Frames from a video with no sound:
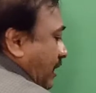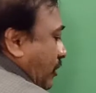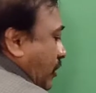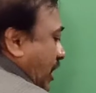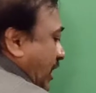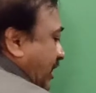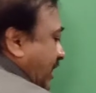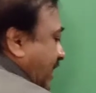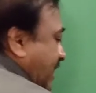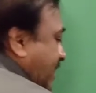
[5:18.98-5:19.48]
Look
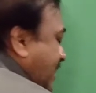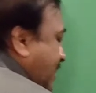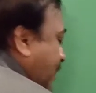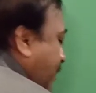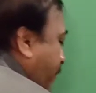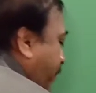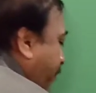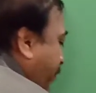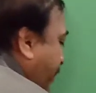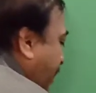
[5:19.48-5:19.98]
at
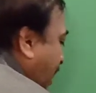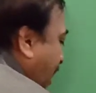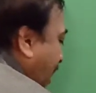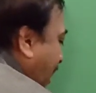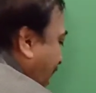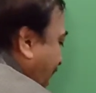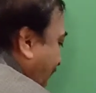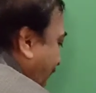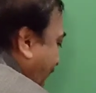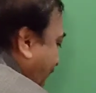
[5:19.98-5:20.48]
this.
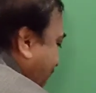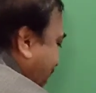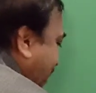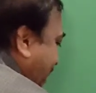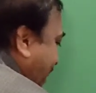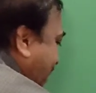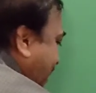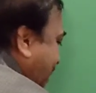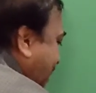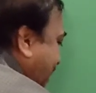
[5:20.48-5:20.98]

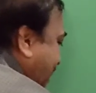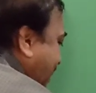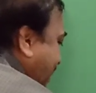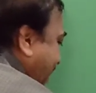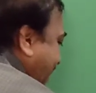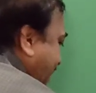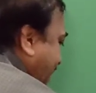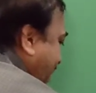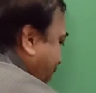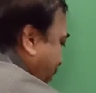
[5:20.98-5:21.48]
Length is 6
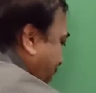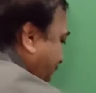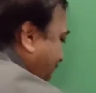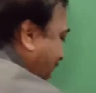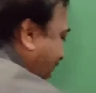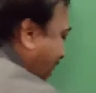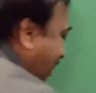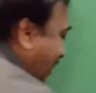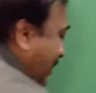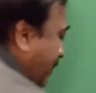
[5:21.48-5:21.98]
cm
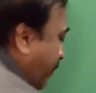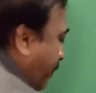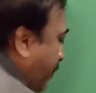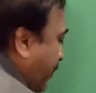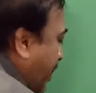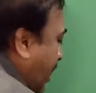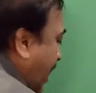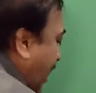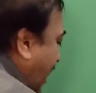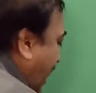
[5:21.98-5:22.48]

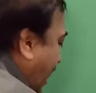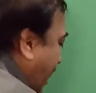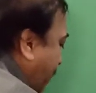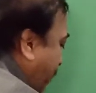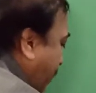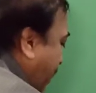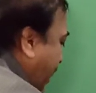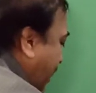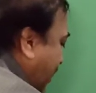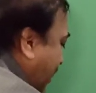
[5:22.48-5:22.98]

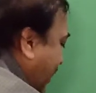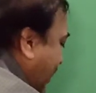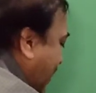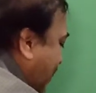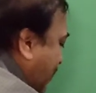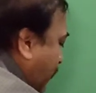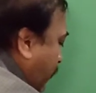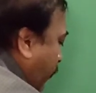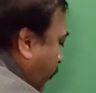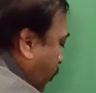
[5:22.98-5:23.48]
and breadth
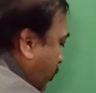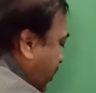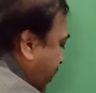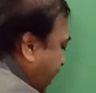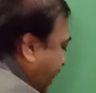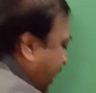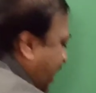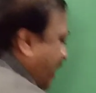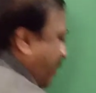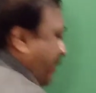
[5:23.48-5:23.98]
is 4
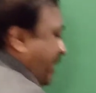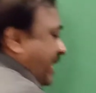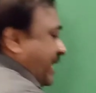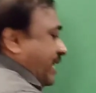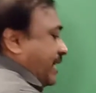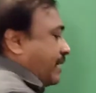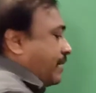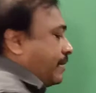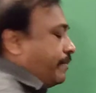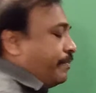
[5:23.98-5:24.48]

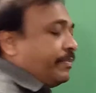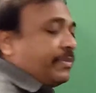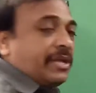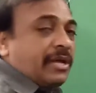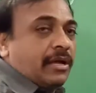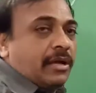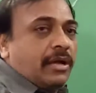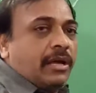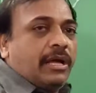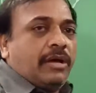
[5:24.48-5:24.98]
cm.
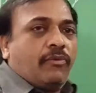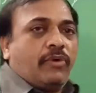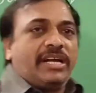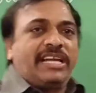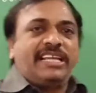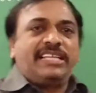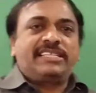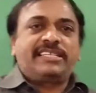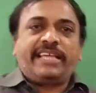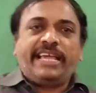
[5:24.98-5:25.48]

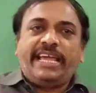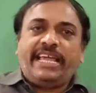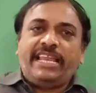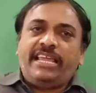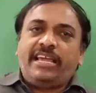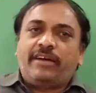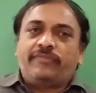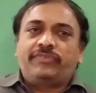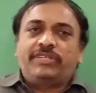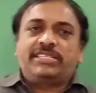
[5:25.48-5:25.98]
What is the
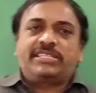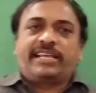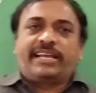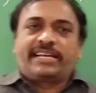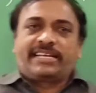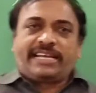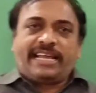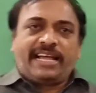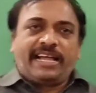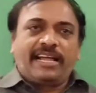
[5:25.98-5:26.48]
area of this
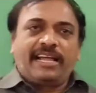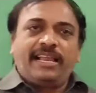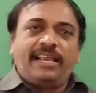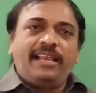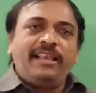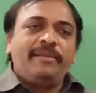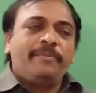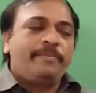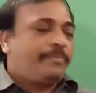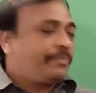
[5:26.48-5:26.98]
rectangle?
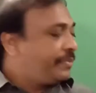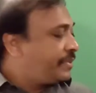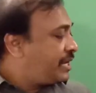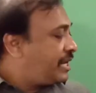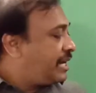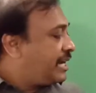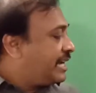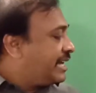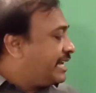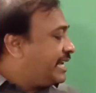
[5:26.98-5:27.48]

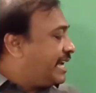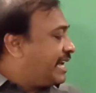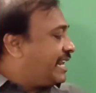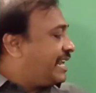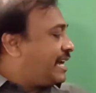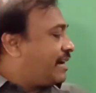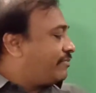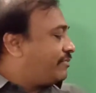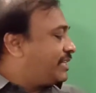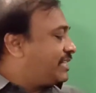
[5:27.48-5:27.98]

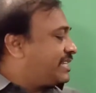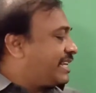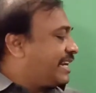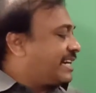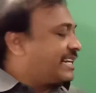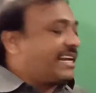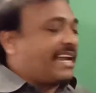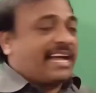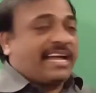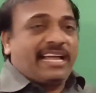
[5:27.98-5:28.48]
Area of this
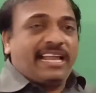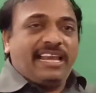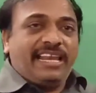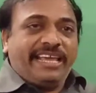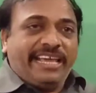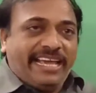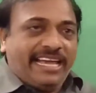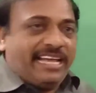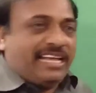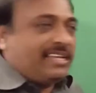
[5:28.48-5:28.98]
rectangle
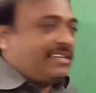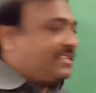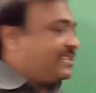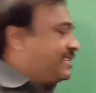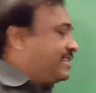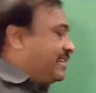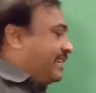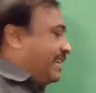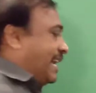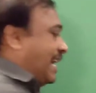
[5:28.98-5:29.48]

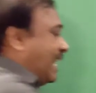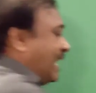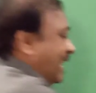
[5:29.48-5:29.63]
is L